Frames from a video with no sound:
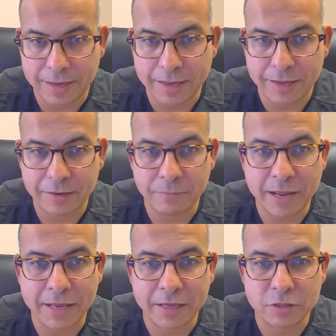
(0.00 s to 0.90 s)

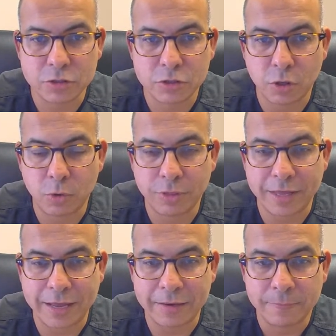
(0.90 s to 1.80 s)
and make it
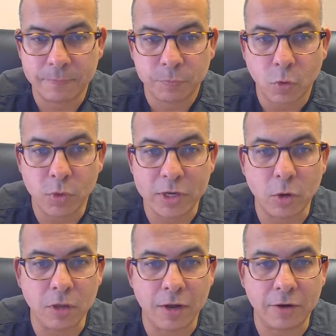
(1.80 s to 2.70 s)
so that
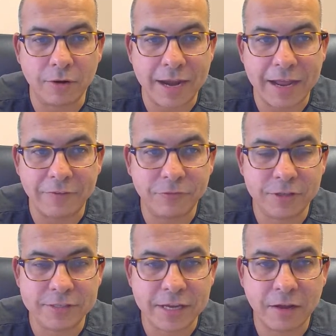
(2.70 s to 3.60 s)
we no longer
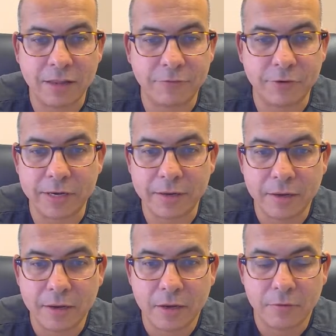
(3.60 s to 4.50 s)
have to tell
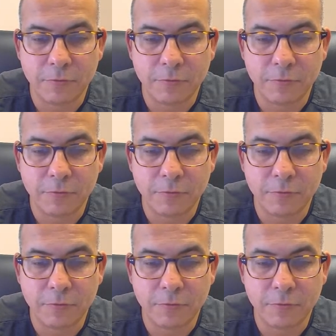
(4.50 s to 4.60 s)
every